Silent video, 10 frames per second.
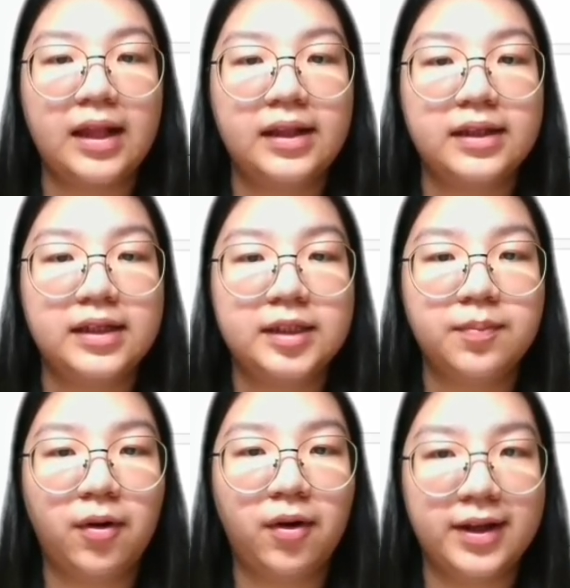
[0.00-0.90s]
In the
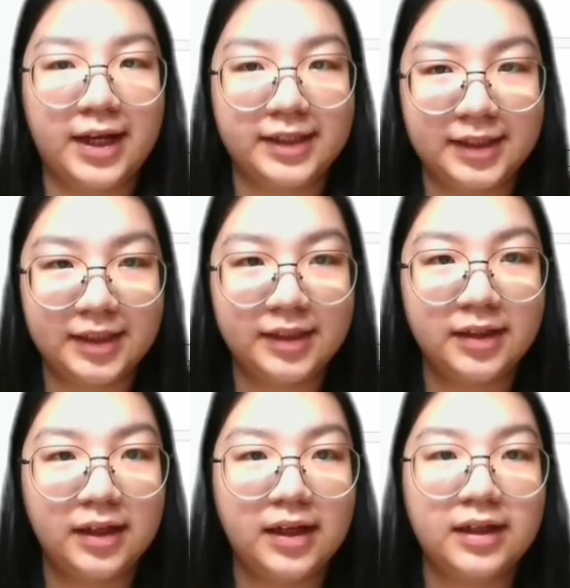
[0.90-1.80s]
small intestine,
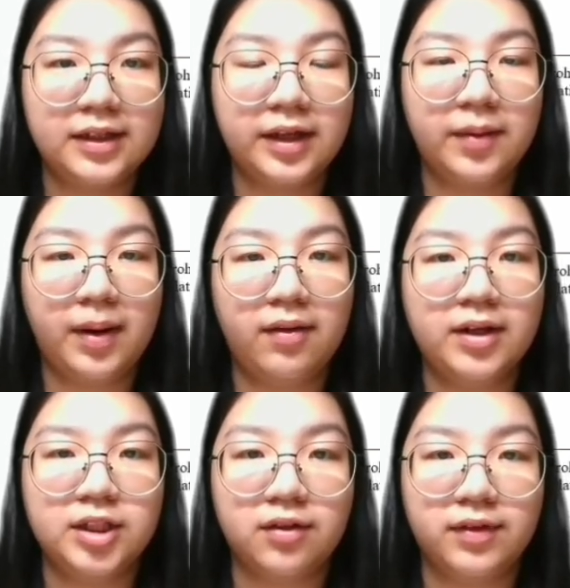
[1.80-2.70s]
the bile
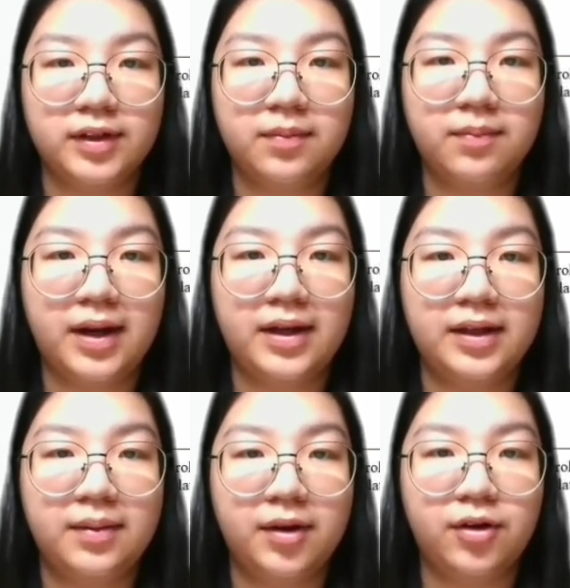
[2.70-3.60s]
is converted
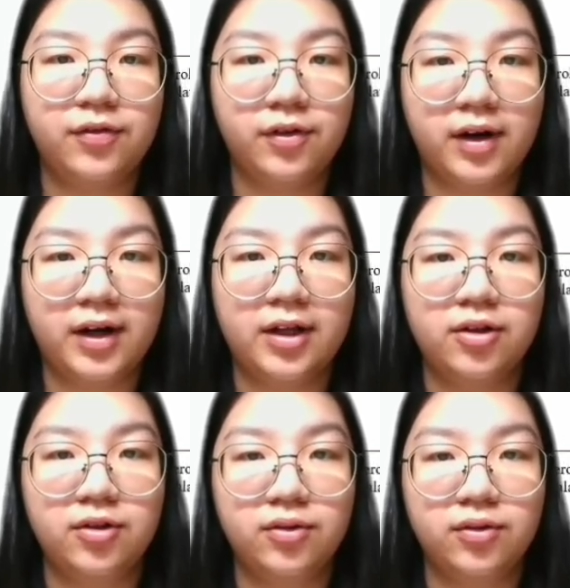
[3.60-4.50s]
by the microflora
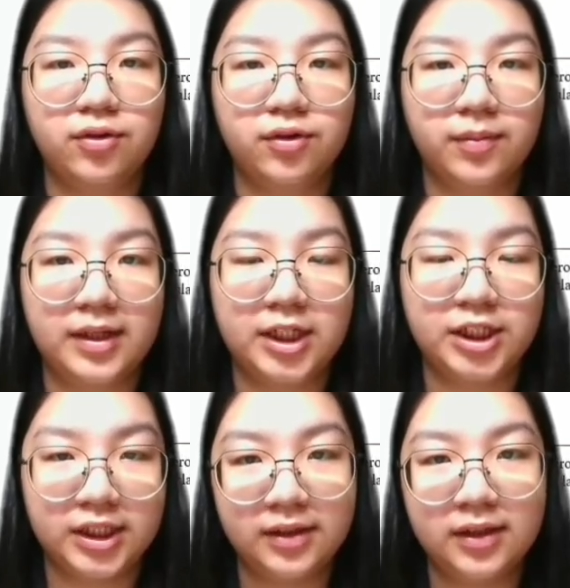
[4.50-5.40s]
into
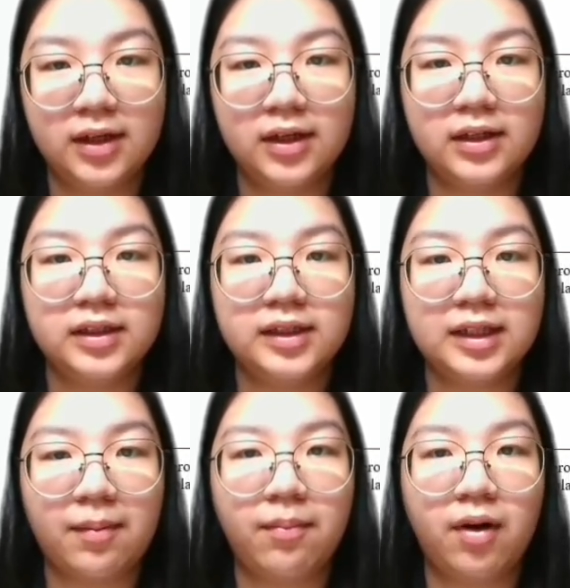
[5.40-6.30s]
urobilinogen.
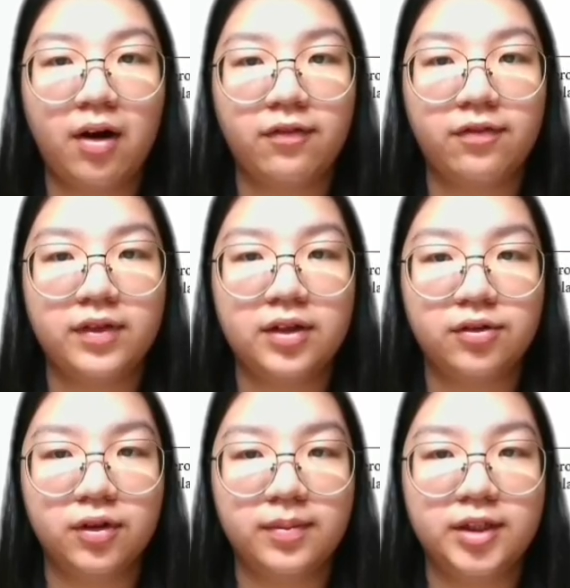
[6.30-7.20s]
Some of the
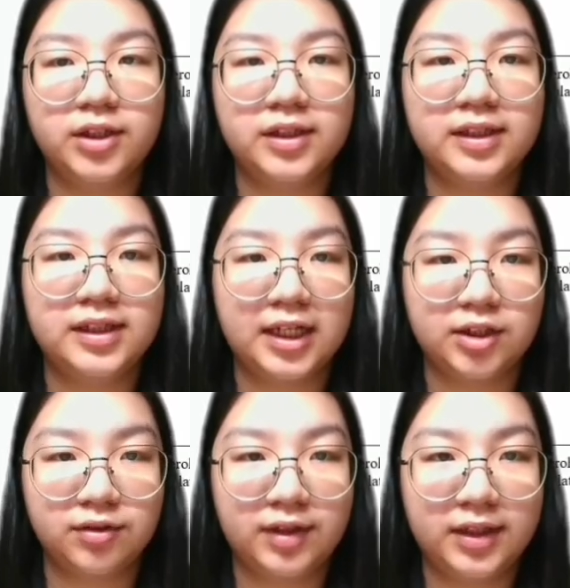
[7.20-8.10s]
urobilinogen is
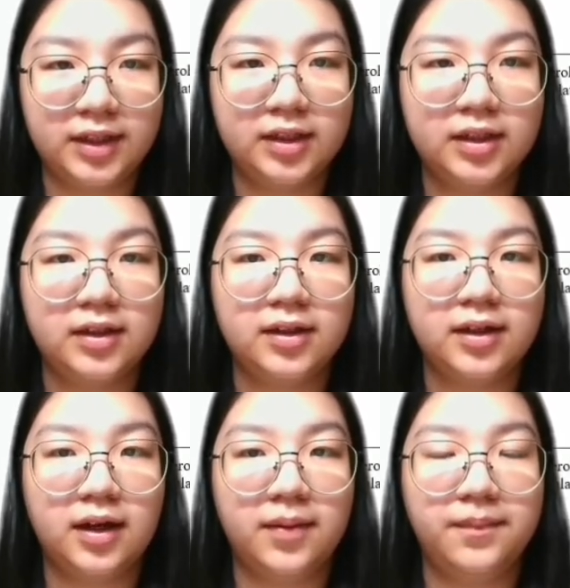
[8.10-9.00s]
excreted
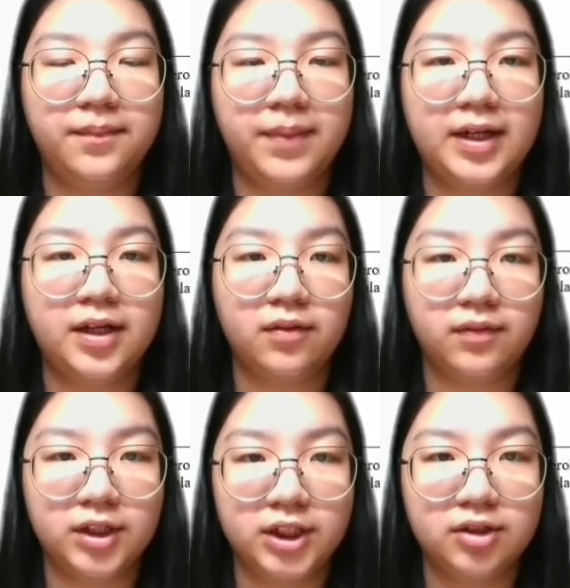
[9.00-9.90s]
by the
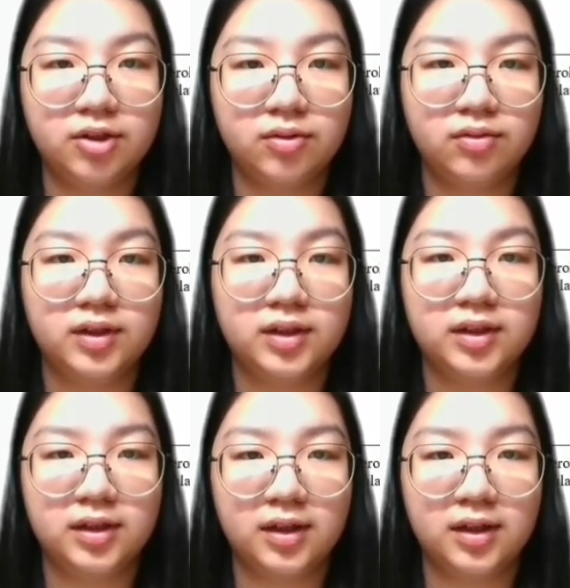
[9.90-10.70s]
conversion to